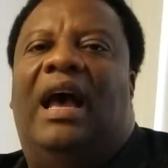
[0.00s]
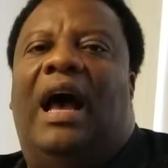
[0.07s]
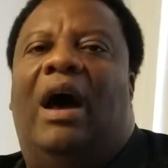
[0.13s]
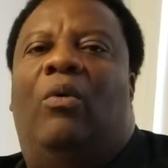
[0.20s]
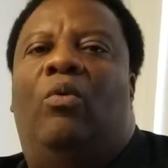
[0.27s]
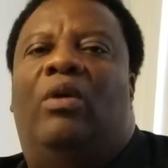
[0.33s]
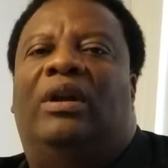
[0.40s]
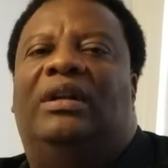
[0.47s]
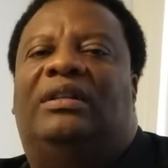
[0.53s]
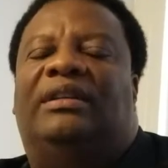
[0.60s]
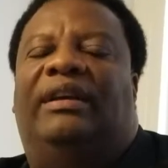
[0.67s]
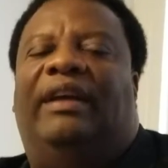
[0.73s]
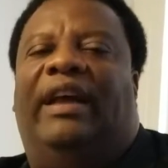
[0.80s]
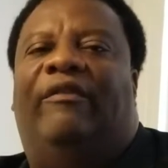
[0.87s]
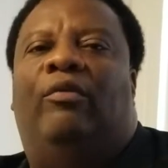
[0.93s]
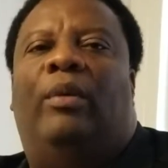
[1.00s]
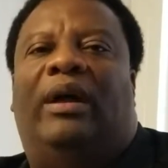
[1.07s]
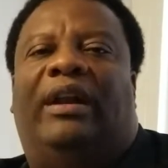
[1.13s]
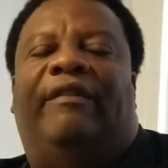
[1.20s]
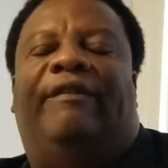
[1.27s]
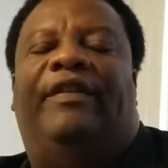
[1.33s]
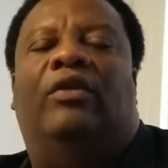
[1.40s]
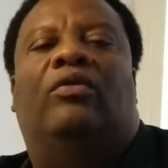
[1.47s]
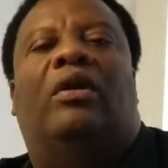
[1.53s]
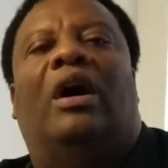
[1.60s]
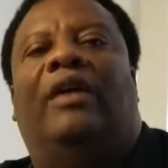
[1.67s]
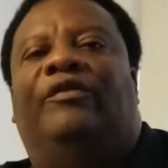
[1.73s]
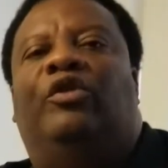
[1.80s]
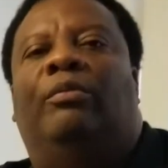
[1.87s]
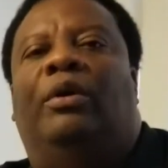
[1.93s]
I wanted everybody to feel
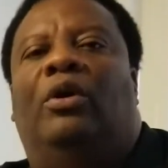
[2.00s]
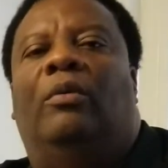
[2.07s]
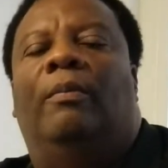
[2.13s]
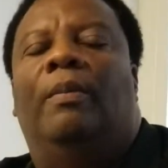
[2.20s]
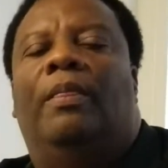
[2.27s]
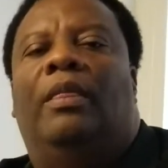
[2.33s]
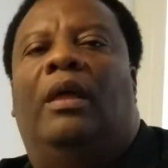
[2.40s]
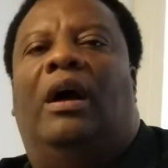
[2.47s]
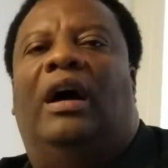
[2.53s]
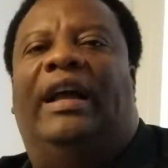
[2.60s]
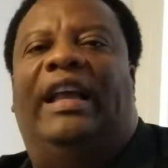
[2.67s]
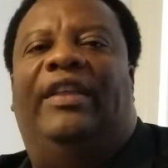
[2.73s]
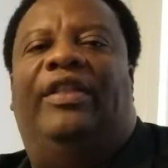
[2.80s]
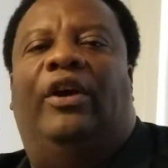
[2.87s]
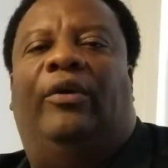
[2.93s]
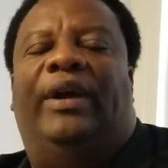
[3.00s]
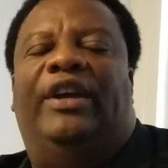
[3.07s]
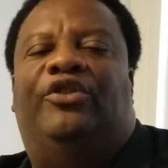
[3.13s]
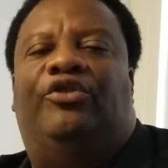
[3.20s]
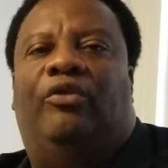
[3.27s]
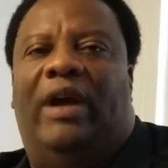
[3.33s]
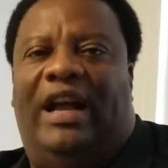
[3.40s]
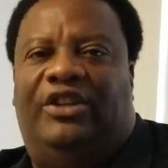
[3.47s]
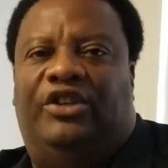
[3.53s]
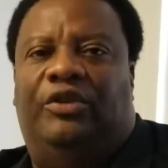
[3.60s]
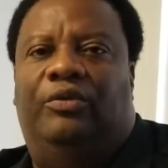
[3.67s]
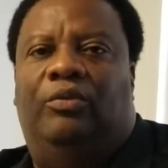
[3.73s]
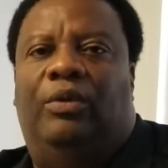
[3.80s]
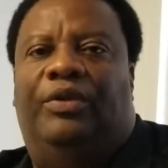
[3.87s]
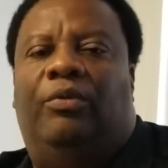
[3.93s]
comfortable in their
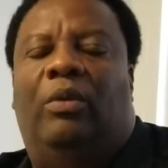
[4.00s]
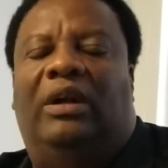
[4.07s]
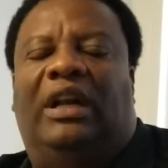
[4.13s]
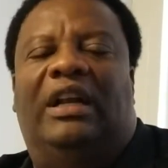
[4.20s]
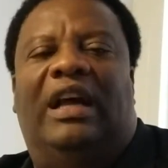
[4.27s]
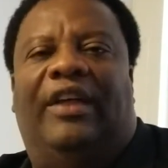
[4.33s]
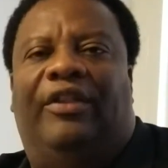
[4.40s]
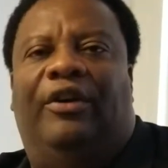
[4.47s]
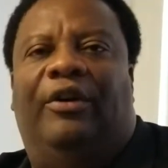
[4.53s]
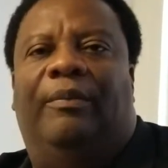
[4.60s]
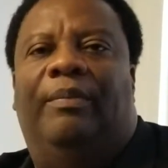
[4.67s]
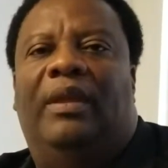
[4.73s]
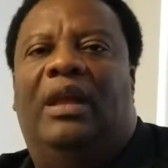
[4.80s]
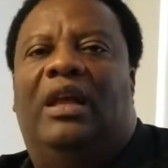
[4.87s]
interaction with one another.